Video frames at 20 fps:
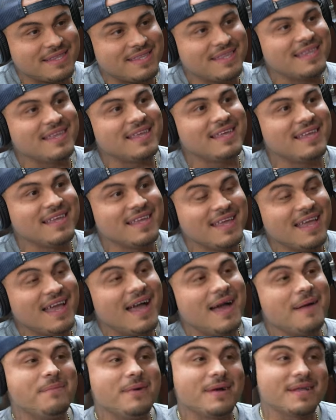booked, of
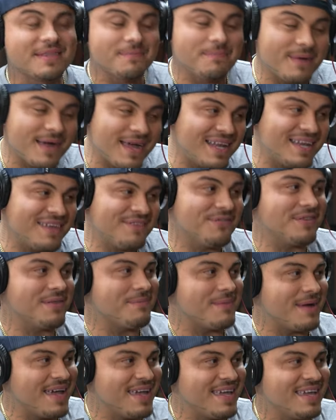Anarchy. I booked the pilot for the
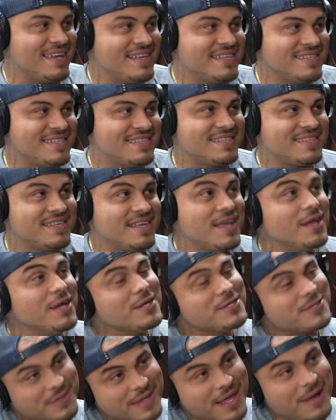Mayans.
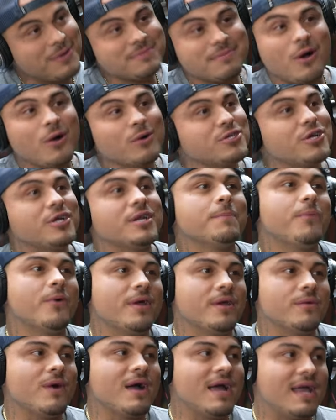so that was my whole turning
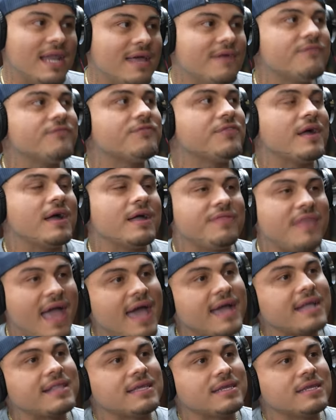point why I left the, the
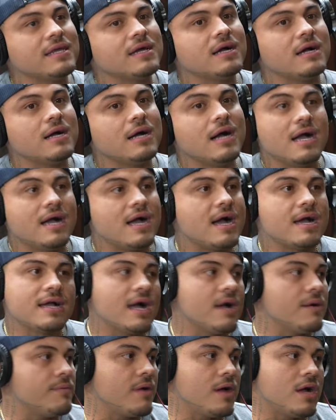acting. I, I,
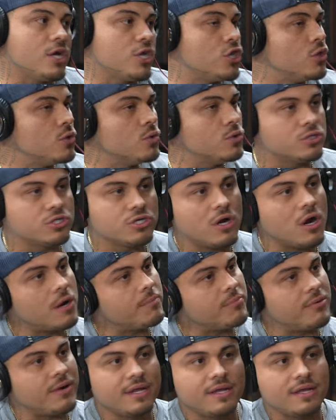got a huge
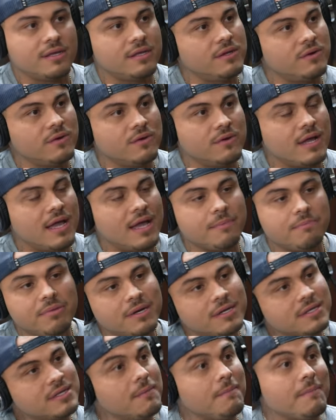heartbreak. You know, I
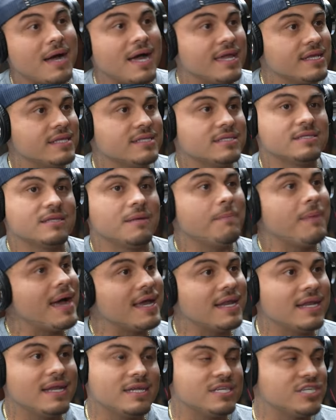booked the Mayans. The
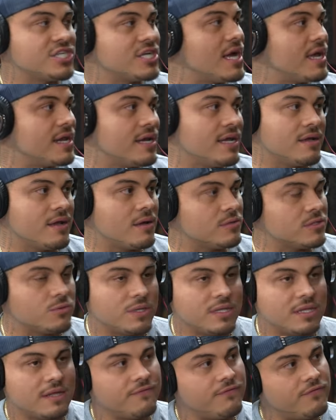pilot shot it. I was
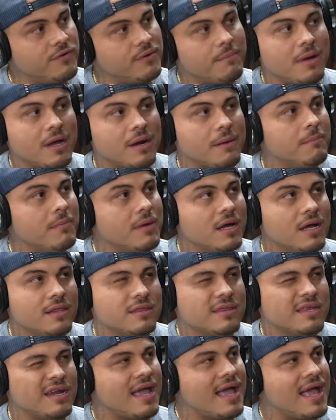with them for about a
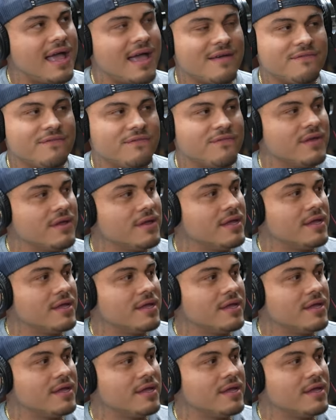month and a half.